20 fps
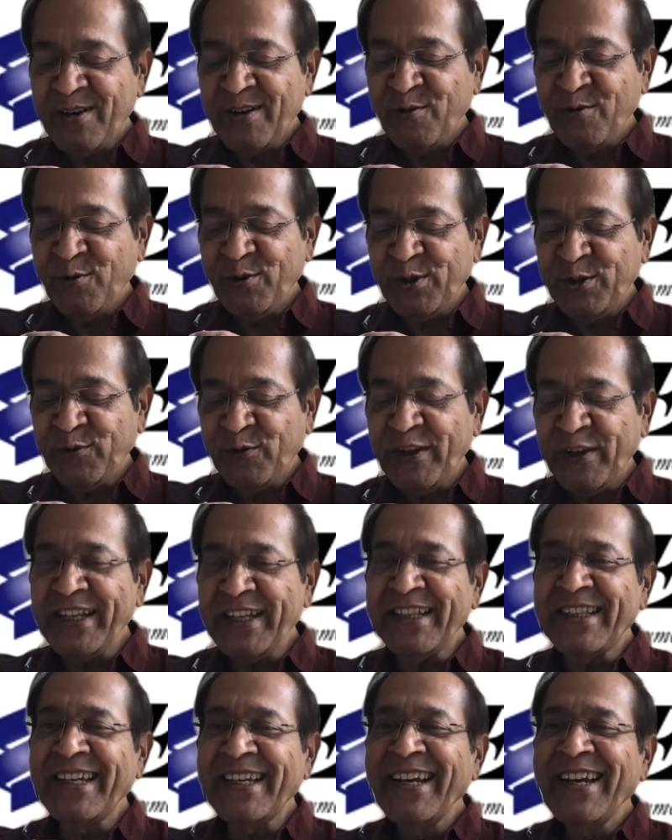who is
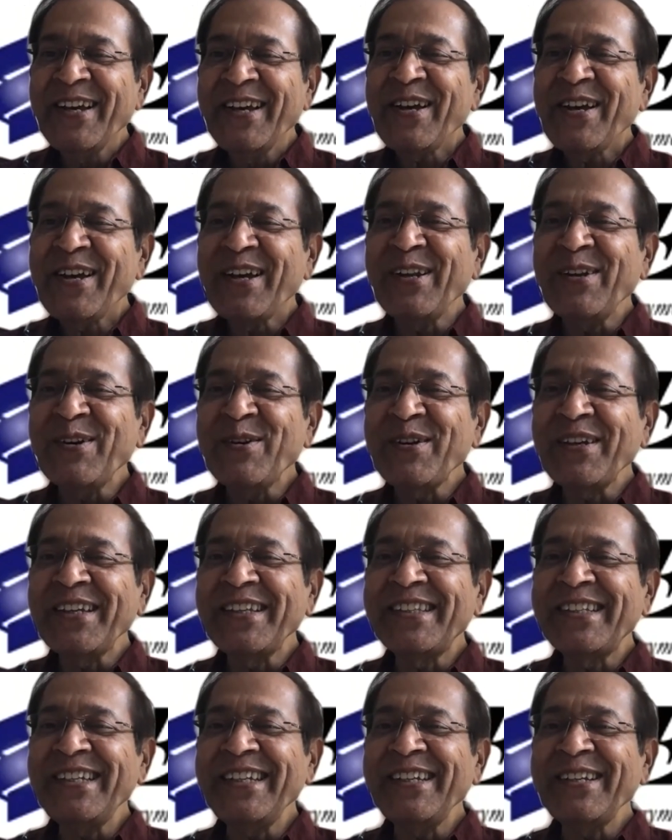Vineet.
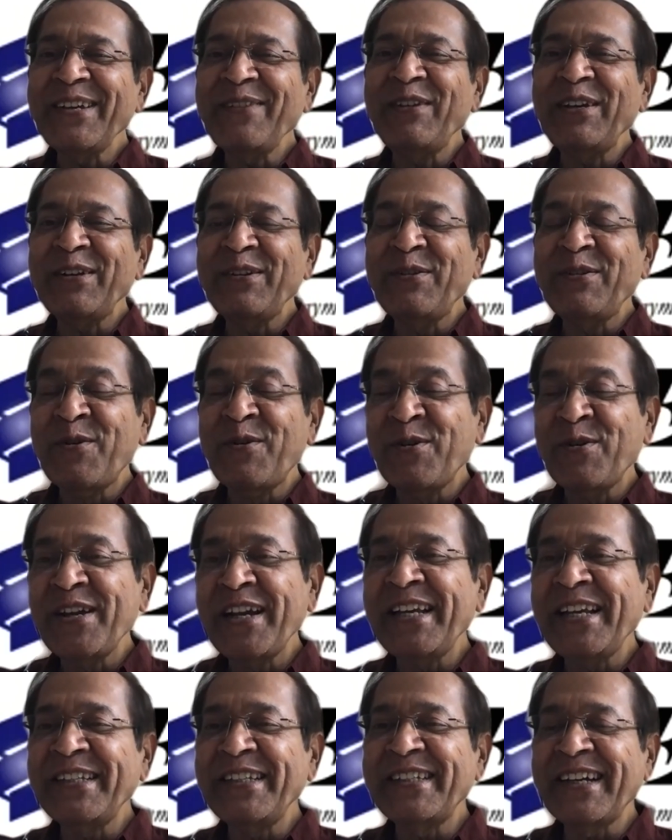We know
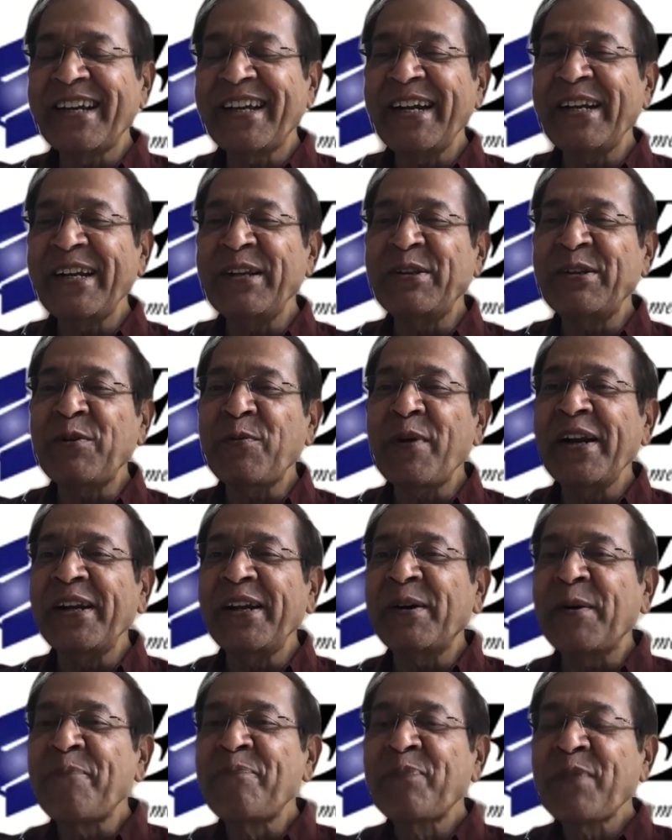that he is a great
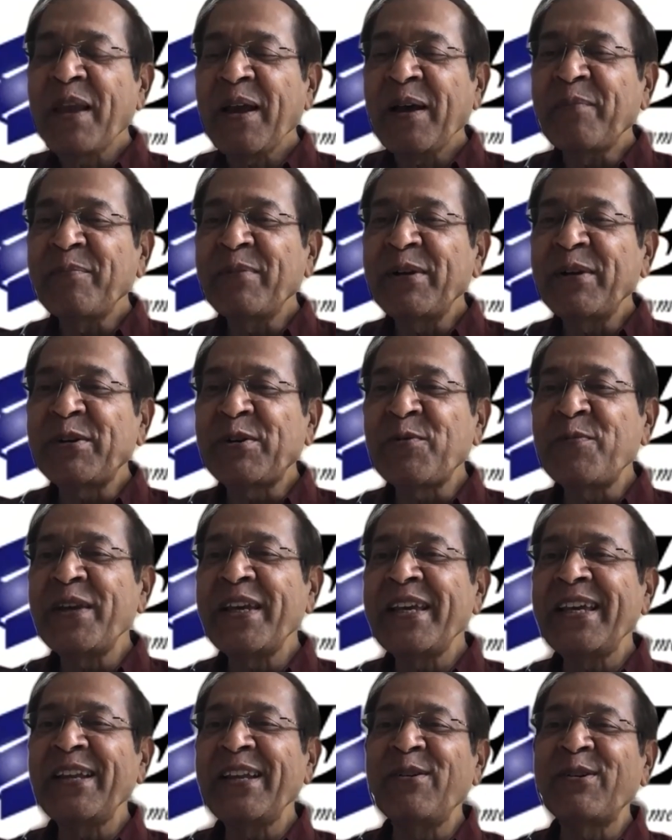incubator, but to
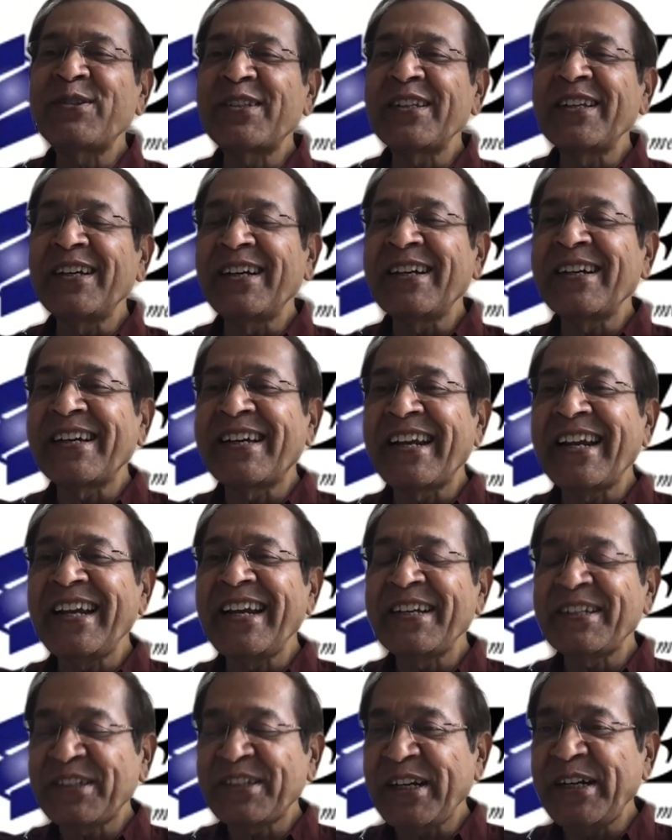me, he looks a
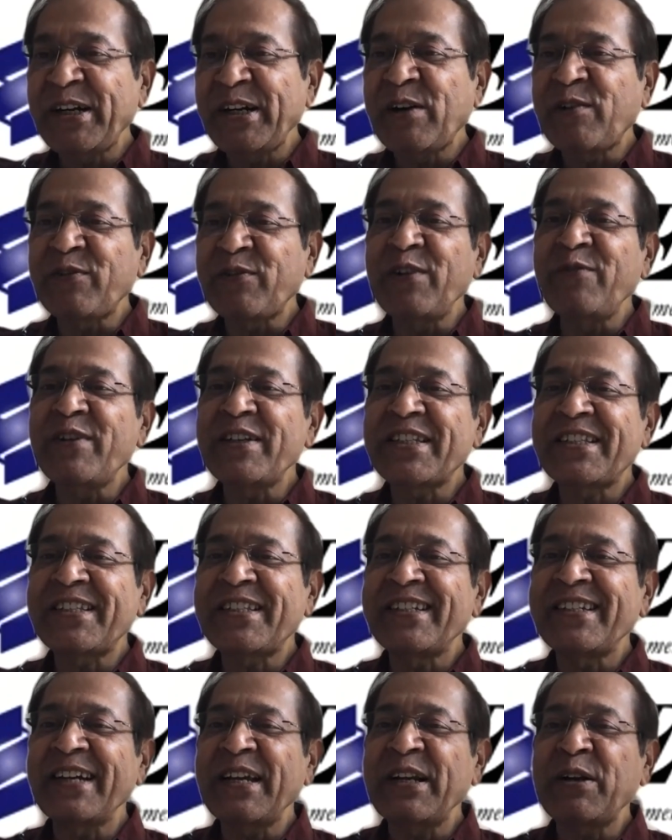gray shade of
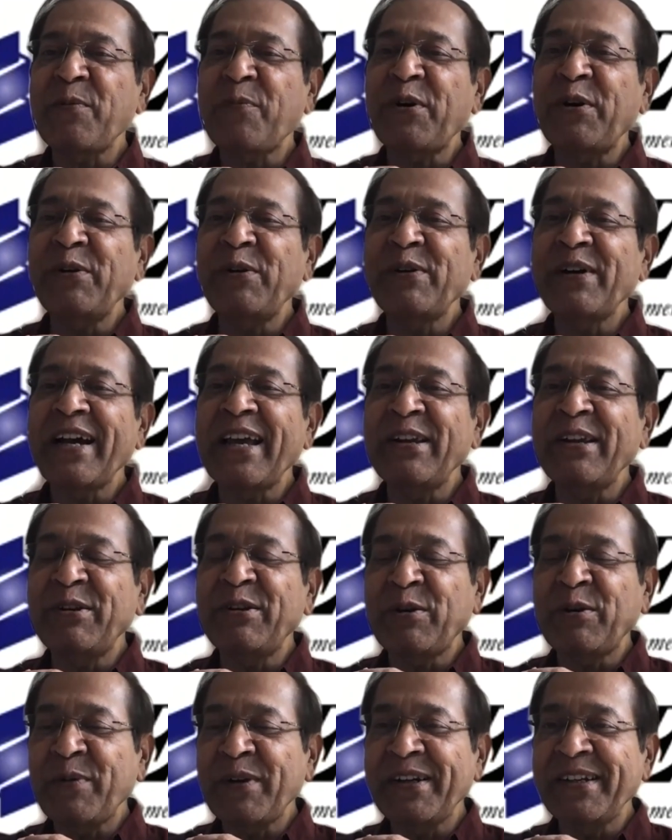investor, entrepreneur, and
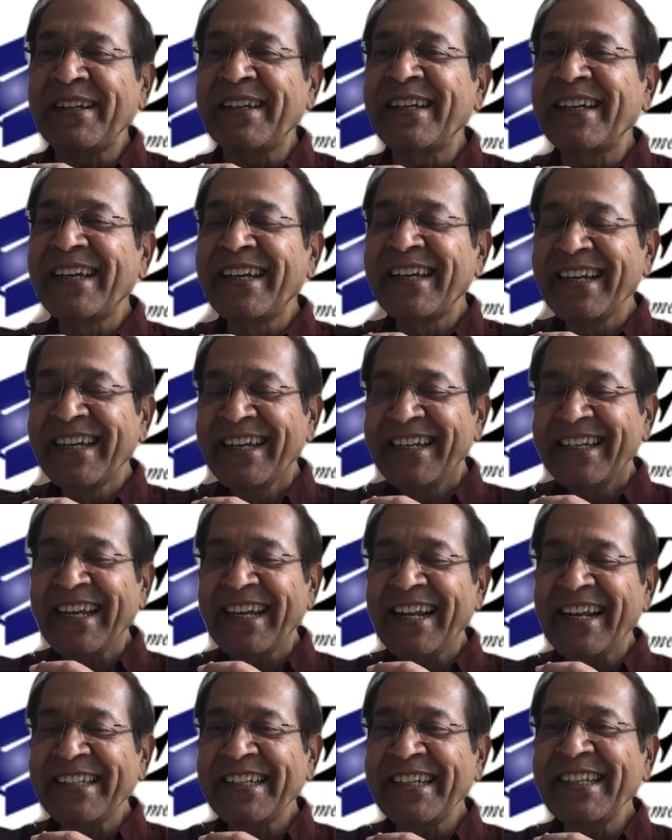incubator.
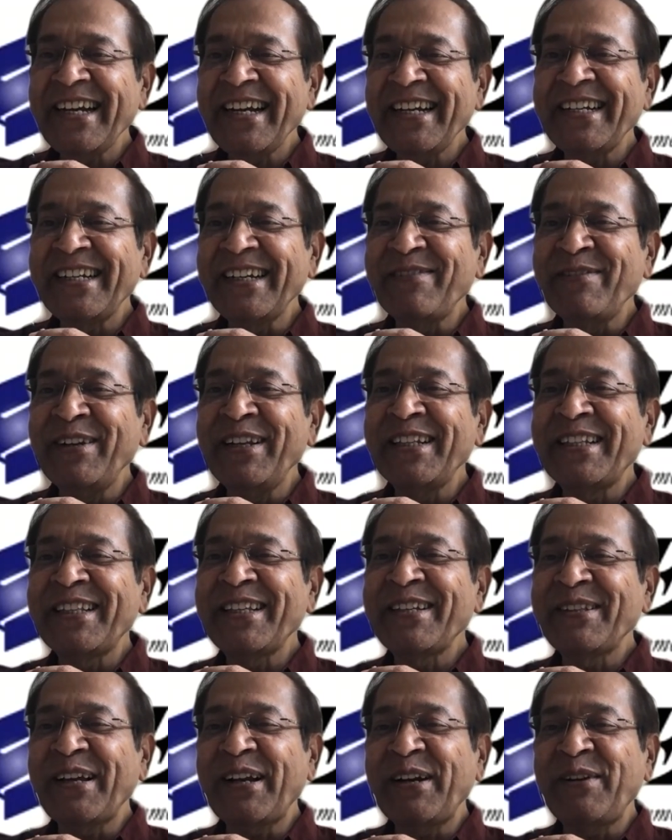Can I say that, Vineet,
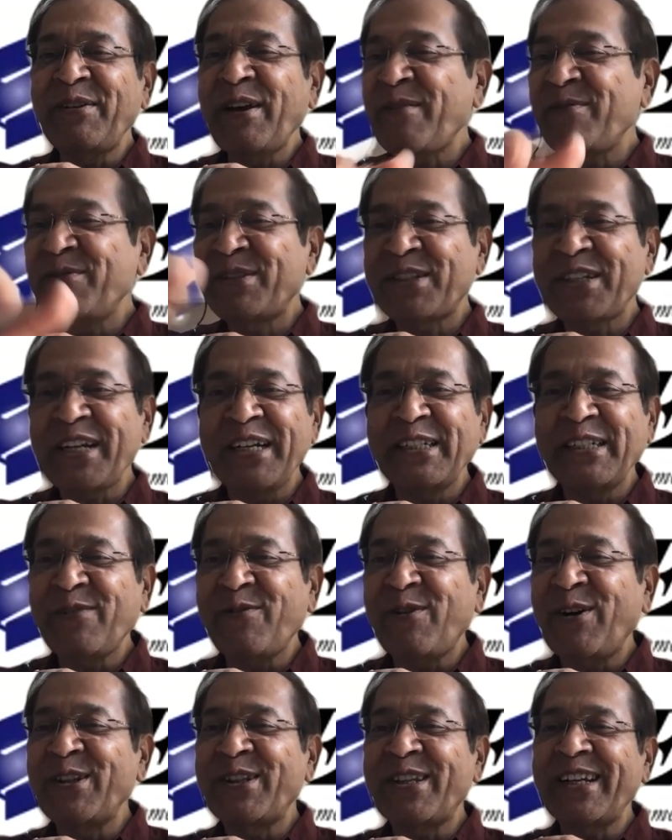that you have shades
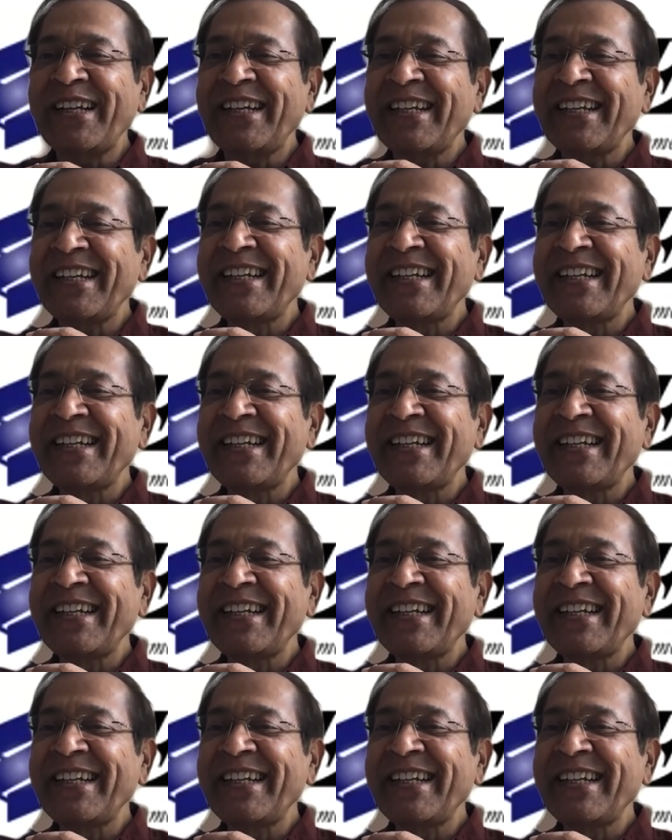of all three?